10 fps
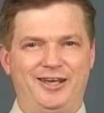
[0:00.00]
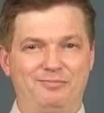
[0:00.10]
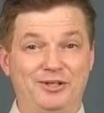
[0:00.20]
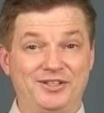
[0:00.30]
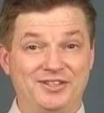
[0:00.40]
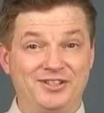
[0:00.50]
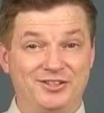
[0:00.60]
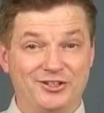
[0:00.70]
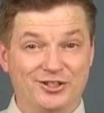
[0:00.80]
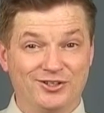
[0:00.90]
A B C
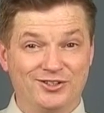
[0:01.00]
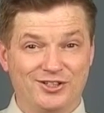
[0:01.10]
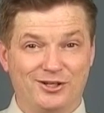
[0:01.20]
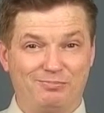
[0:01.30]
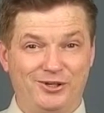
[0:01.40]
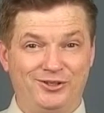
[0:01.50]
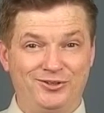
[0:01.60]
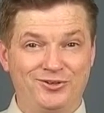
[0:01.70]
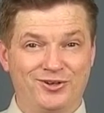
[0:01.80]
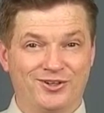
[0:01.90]
Insurance Company,
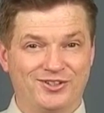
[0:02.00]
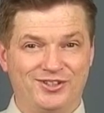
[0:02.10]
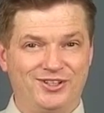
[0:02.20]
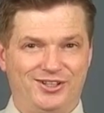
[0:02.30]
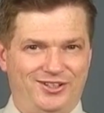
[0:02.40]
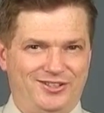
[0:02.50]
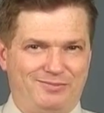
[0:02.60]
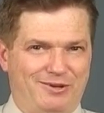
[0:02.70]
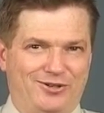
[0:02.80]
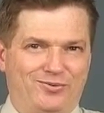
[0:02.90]
New York City,
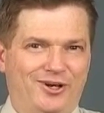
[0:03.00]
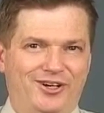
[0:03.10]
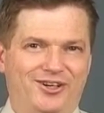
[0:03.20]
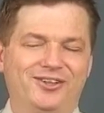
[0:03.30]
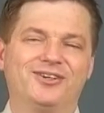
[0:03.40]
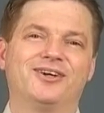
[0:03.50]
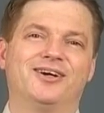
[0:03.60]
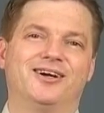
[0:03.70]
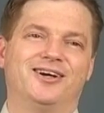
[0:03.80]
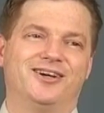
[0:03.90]
doesn't matter where,
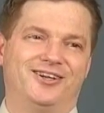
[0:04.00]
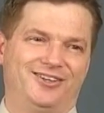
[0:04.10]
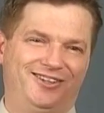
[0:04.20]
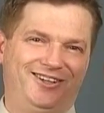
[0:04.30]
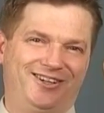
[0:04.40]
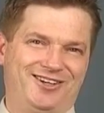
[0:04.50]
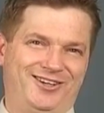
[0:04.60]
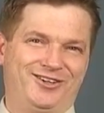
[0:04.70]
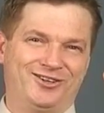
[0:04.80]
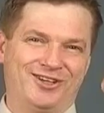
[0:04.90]
you got to go